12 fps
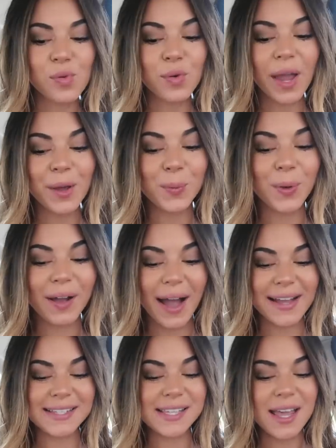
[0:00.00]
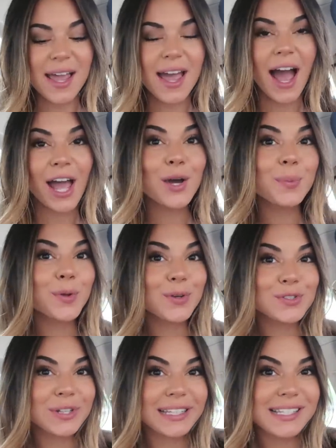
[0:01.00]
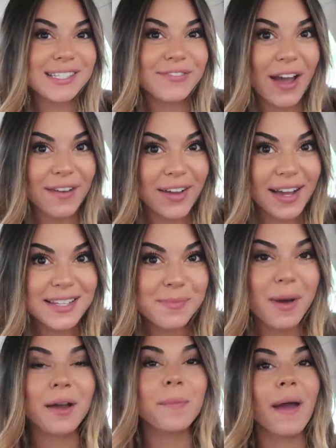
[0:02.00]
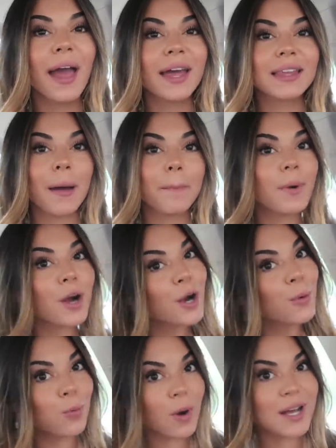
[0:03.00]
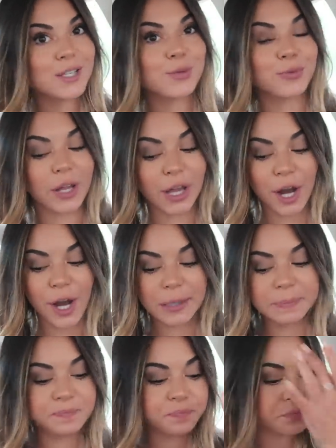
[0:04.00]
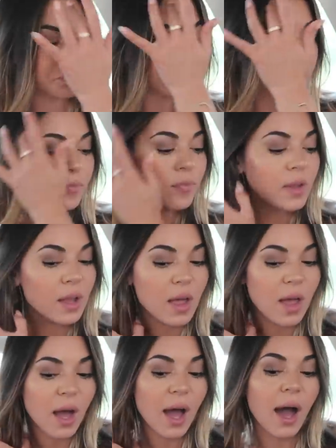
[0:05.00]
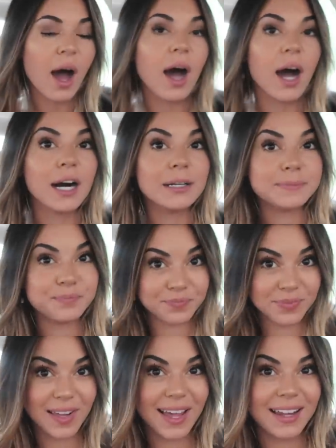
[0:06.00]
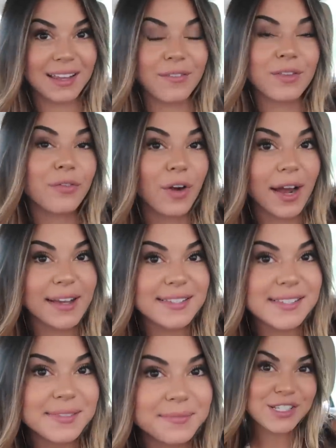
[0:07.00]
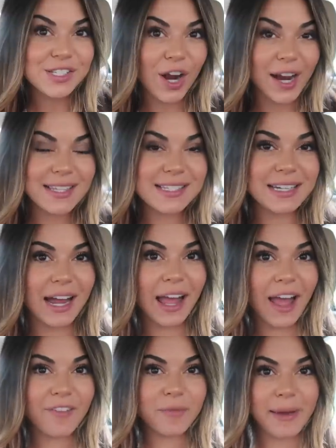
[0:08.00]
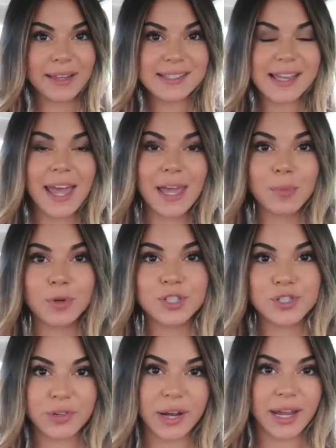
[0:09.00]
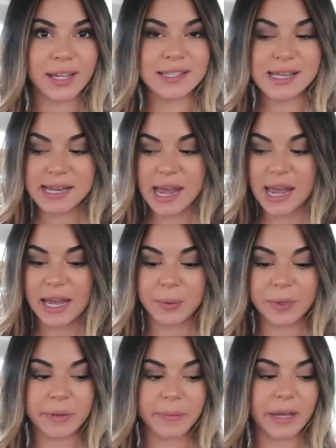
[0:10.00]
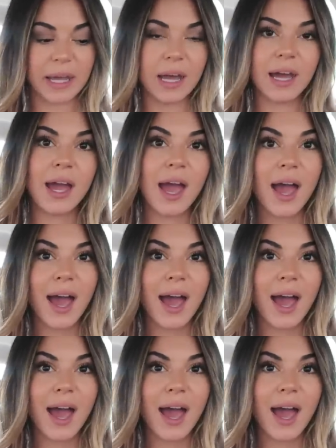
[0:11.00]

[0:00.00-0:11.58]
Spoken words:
Okay, well guys, I hope you enjoyed this Five Guys mukbang. That burger was really good. And I love the fries. Sorry I did not have my table tray today with me.